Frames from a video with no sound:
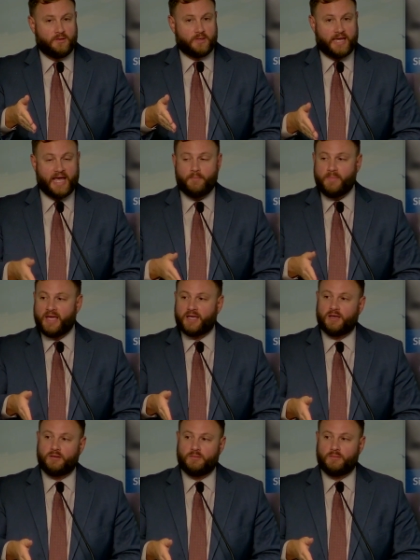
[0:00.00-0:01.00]
can't make
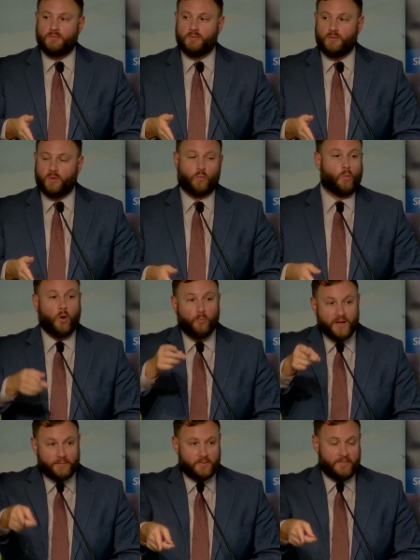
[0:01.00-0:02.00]
it or won't
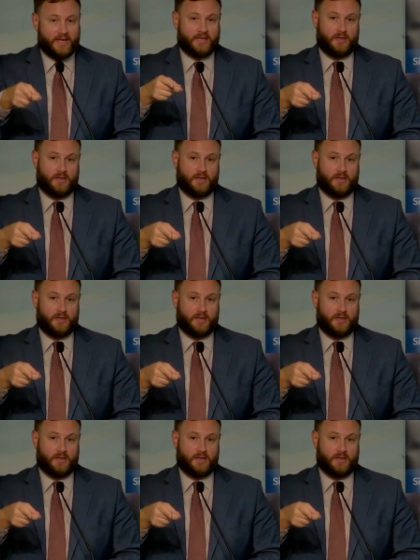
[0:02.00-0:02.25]
be able to make